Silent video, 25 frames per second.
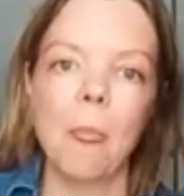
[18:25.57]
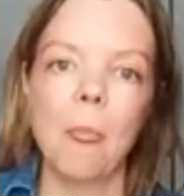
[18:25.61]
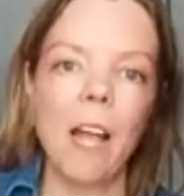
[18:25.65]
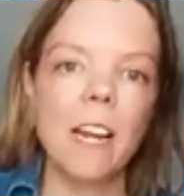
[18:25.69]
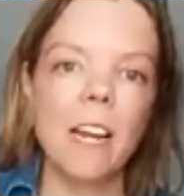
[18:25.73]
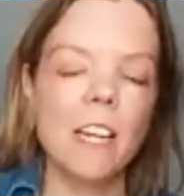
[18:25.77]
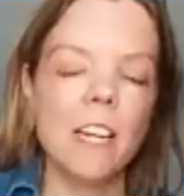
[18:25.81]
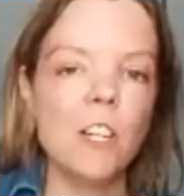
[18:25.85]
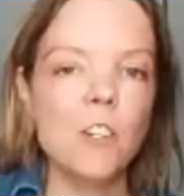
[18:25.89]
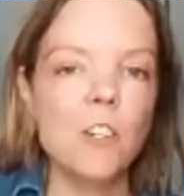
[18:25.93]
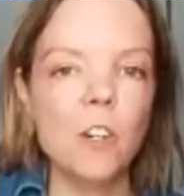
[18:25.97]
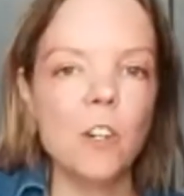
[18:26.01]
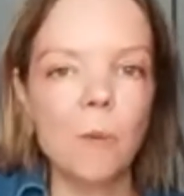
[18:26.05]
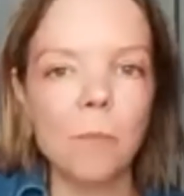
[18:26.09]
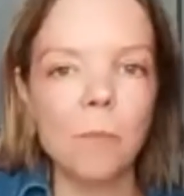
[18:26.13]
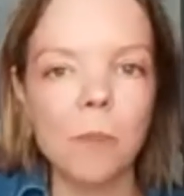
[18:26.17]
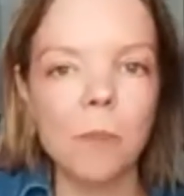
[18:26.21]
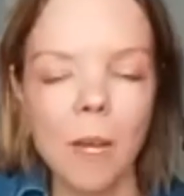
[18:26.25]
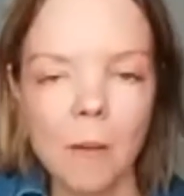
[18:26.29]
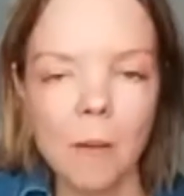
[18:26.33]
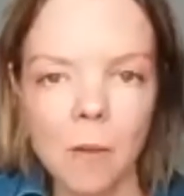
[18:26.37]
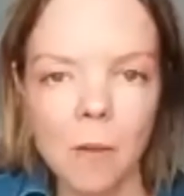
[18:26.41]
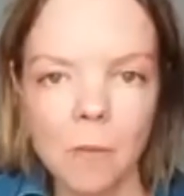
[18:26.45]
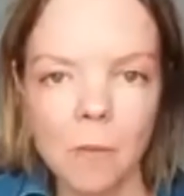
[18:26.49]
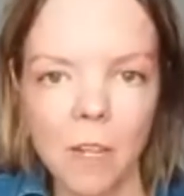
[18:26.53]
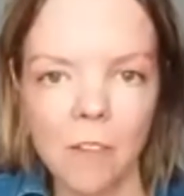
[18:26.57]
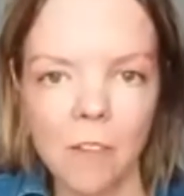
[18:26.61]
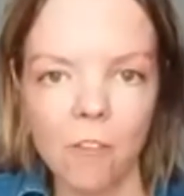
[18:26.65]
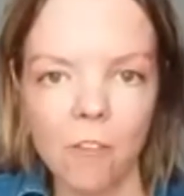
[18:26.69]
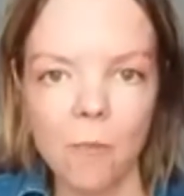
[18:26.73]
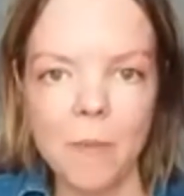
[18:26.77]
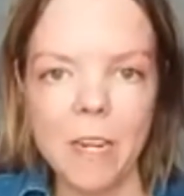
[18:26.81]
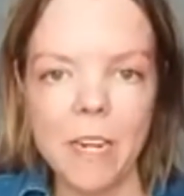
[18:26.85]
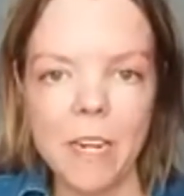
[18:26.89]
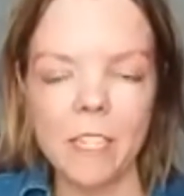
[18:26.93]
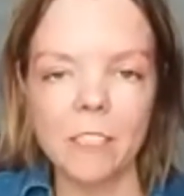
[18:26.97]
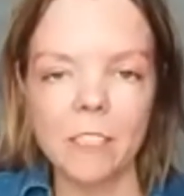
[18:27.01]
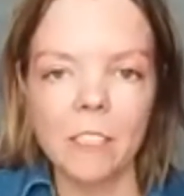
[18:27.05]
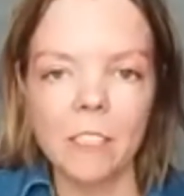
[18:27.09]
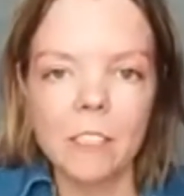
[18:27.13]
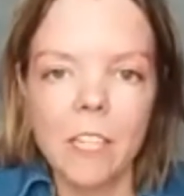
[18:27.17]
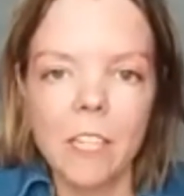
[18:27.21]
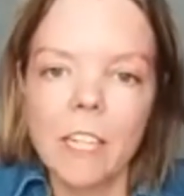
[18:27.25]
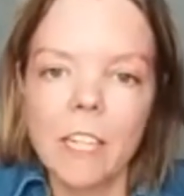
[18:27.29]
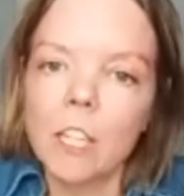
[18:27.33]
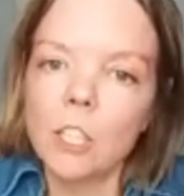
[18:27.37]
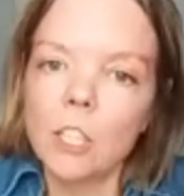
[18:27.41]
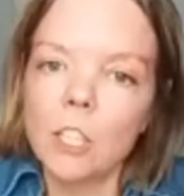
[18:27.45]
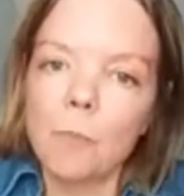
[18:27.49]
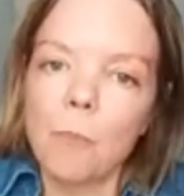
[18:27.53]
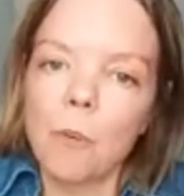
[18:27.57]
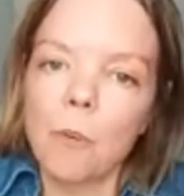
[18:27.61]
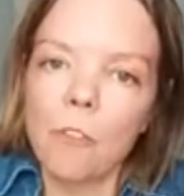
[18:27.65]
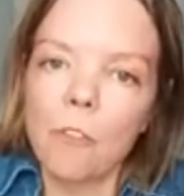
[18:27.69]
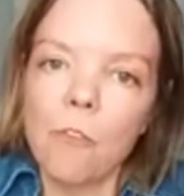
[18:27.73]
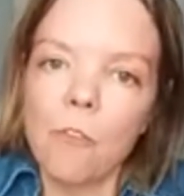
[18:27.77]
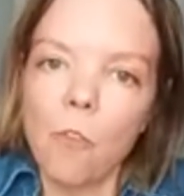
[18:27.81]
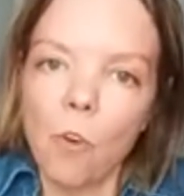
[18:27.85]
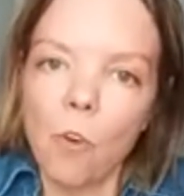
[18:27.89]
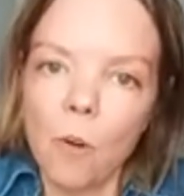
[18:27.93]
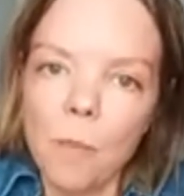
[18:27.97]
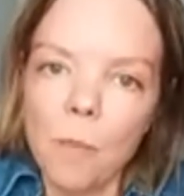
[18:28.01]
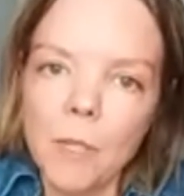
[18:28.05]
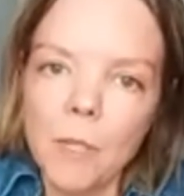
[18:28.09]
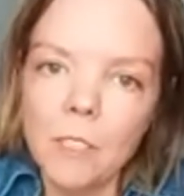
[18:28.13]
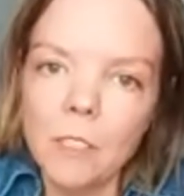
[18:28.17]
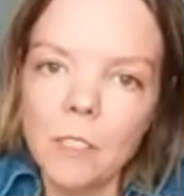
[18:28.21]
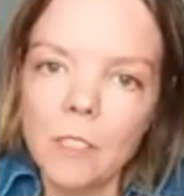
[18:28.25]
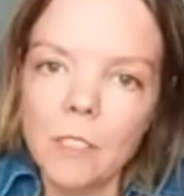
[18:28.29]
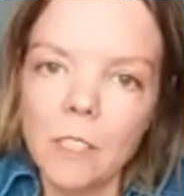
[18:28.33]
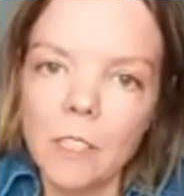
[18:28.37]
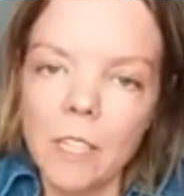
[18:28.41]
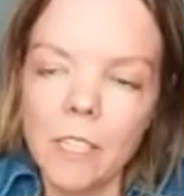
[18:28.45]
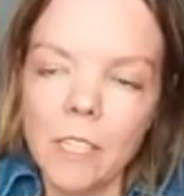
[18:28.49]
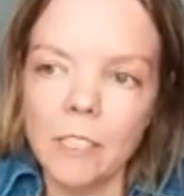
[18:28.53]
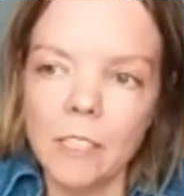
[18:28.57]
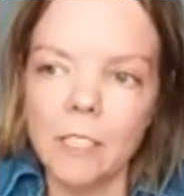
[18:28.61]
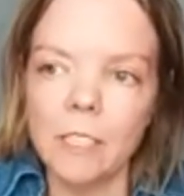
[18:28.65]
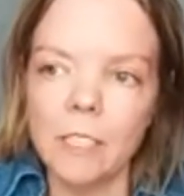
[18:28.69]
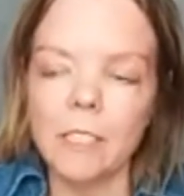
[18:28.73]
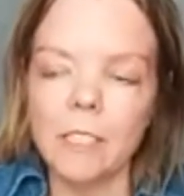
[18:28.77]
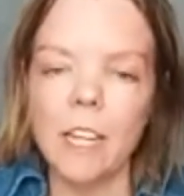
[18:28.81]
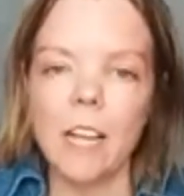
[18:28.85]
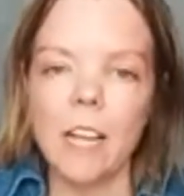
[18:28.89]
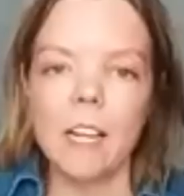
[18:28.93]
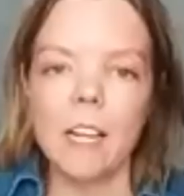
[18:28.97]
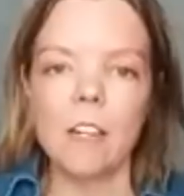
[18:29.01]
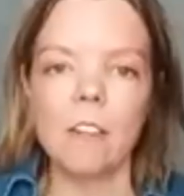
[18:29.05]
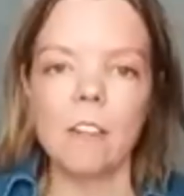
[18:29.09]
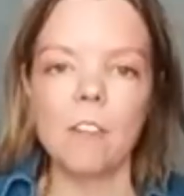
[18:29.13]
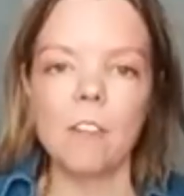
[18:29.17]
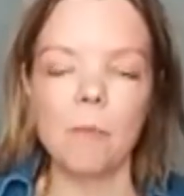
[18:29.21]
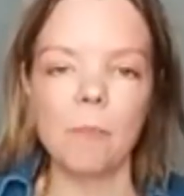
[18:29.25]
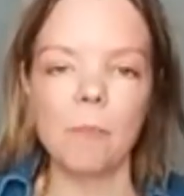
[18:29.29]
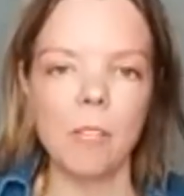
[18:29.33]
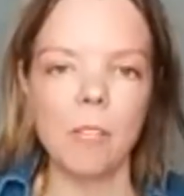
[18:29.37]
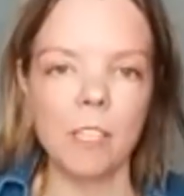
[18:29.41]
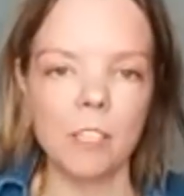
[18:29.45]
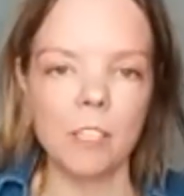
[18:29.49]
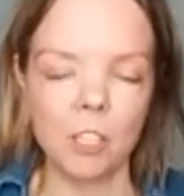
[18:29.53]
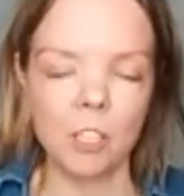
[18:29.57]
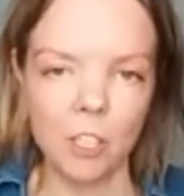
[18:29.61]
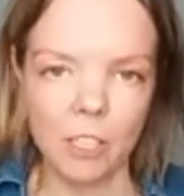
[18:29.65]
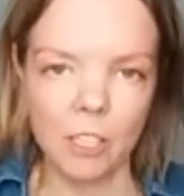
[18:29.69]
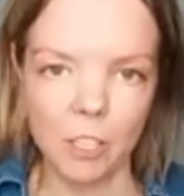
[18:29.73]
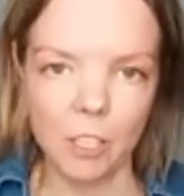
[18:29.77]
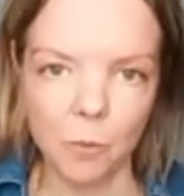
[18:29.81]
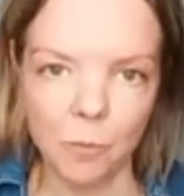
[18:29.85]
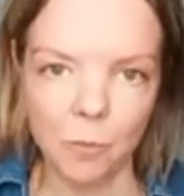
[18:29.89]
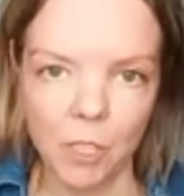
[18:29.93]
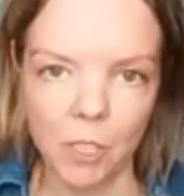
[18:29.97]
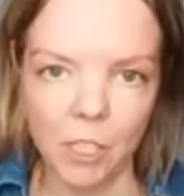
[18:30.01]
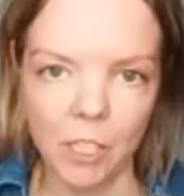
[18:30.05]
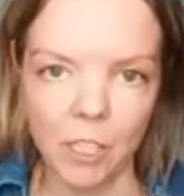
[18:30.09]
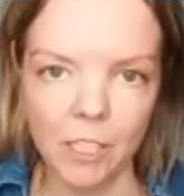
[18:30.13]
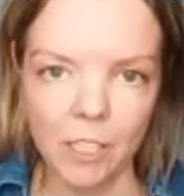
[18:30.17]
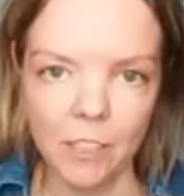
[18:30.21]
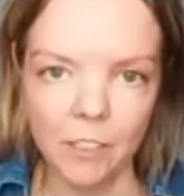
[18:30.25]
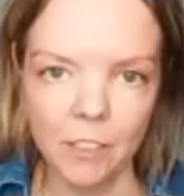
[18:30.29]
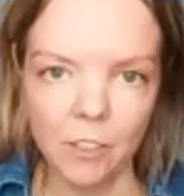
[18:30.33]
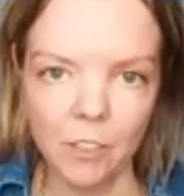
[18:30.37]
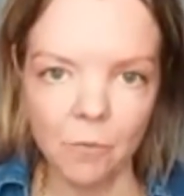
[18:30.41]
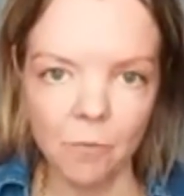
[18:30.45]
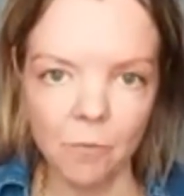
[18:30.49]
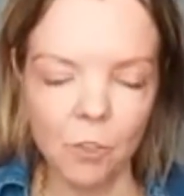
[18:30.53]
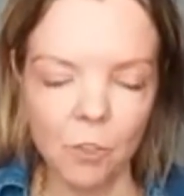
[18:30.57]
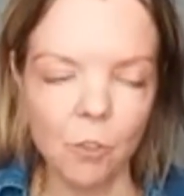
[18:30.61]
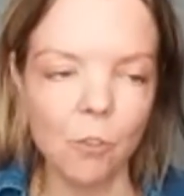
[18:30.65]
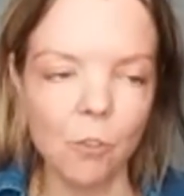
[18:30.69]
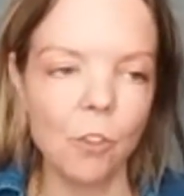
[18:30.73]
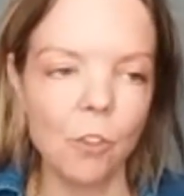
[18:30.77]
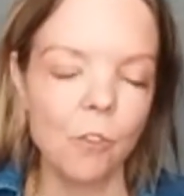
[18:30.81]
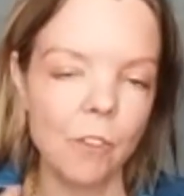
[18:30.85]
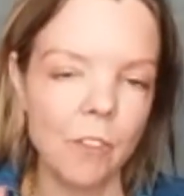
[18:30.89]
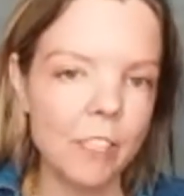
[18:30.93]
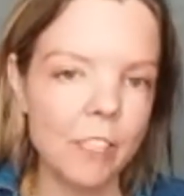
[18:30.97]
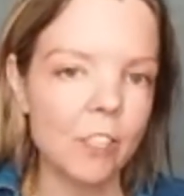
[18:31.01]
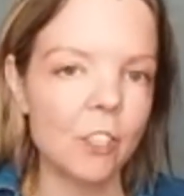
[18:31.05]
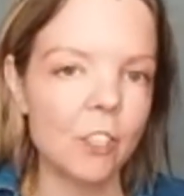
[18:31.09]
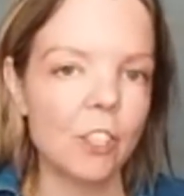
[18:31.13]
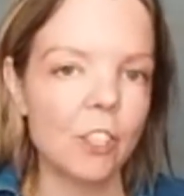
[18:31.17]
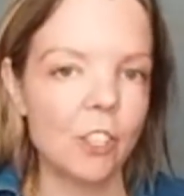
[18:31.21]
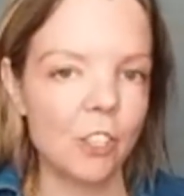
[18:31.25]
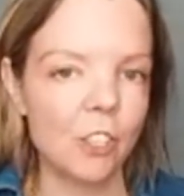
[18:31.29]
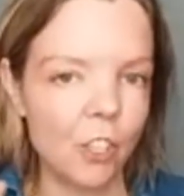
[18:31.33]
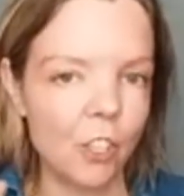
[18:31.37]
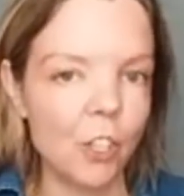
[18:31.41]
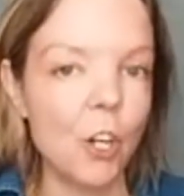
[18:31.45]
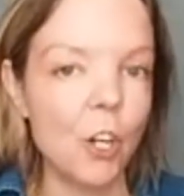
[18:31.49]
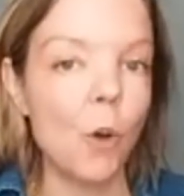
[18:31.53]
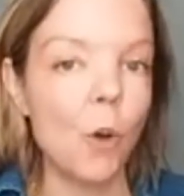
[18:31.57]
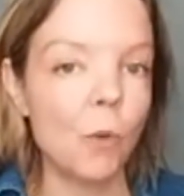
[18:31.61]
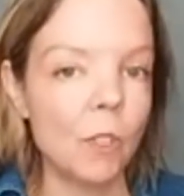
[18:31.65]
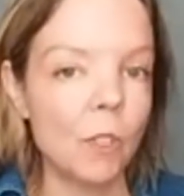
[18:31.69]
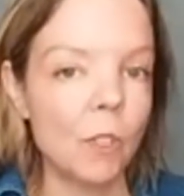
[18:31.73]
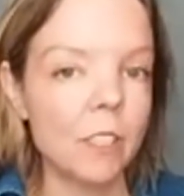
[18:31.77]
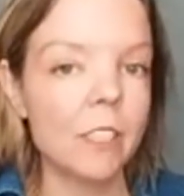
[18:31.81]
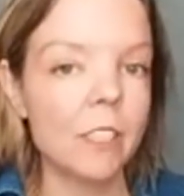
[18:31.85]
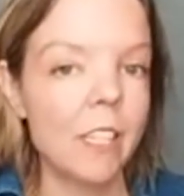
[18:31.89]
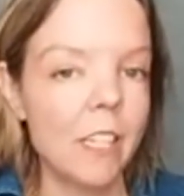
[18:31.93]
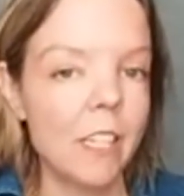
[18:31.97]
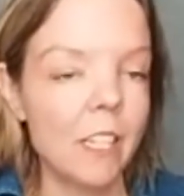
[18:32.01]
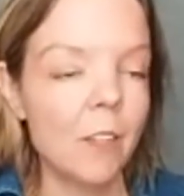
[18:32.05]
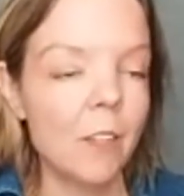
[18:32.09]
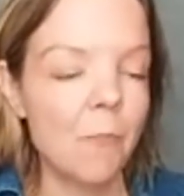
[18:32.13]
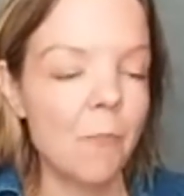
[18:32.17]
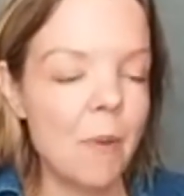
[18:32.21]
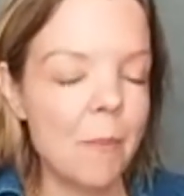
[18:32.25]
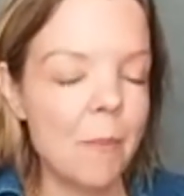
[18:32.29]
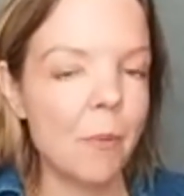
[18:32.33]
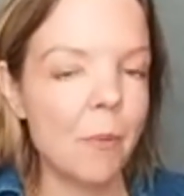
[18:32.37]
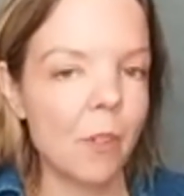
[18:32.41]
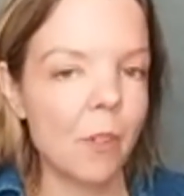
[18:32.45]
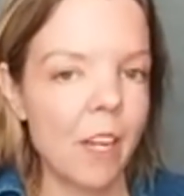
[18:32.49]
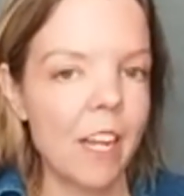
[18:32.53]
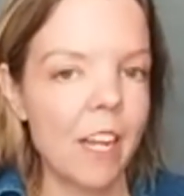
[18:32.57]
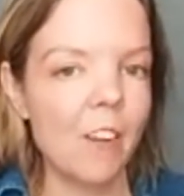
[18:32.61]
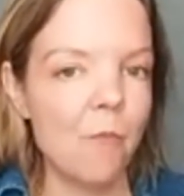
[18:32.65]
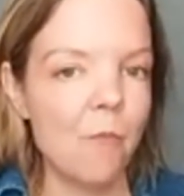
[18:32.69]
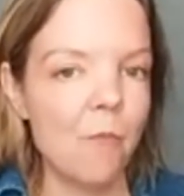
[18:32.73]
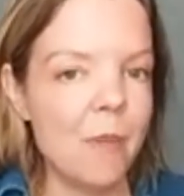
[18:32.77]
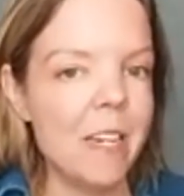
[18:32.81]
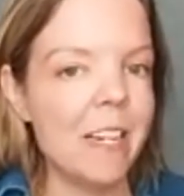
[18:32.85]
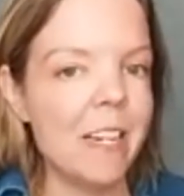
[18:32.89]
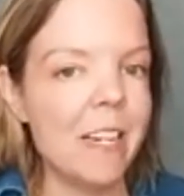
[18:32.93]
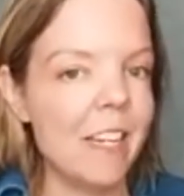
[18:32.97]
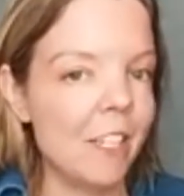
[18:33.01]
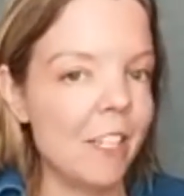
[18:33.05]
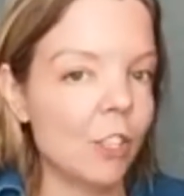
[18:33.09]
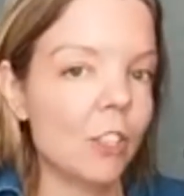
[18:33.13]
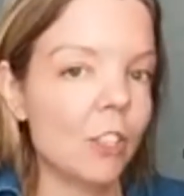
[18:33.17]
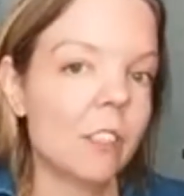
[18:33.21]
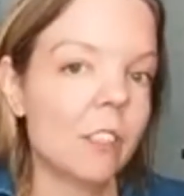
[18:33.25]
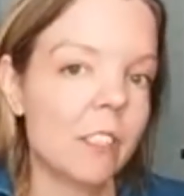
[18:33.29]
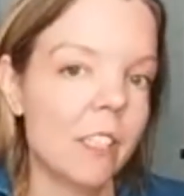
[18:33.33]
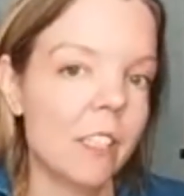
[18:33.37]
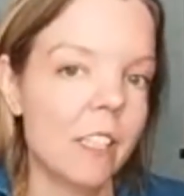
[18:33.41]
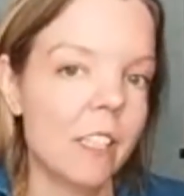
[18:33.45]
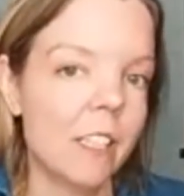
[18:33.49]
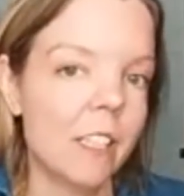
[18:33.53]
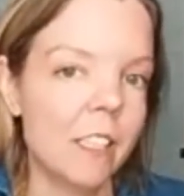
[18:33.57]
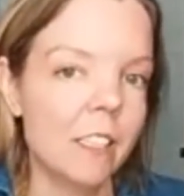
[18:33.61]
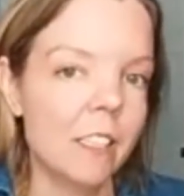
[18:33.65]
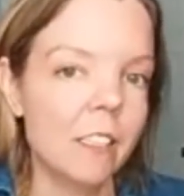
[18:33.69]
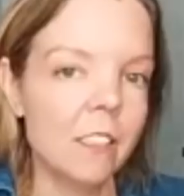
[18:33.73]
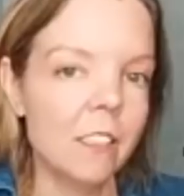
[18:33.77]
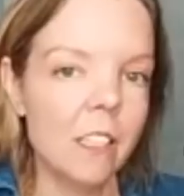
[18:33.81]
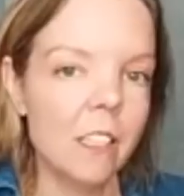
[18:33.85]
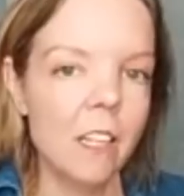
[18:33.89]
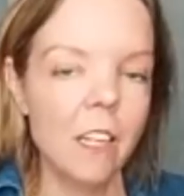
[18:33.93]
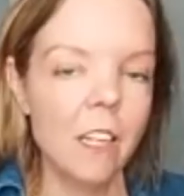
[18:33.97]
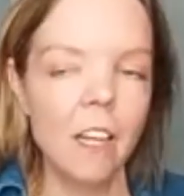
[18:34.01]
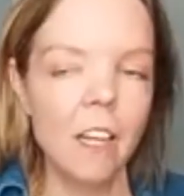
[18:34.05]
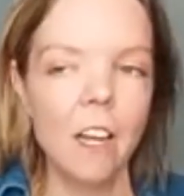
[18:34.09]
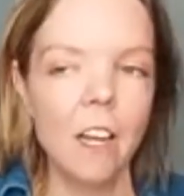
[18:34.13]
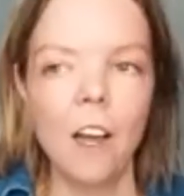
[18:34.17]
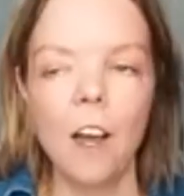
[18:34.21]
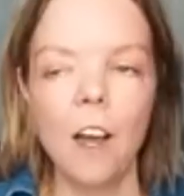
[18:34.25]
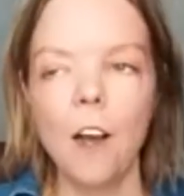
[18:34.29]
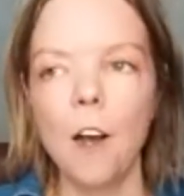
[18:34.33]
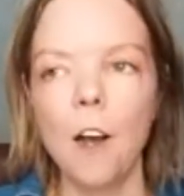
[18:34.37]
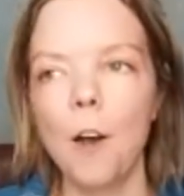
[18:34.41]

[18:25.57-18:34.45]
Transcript: I need you to blah blah blah for me because it's like this performance instead of a pleasure experience. So the researchers are noticing people kind of being interested in this. Hmm.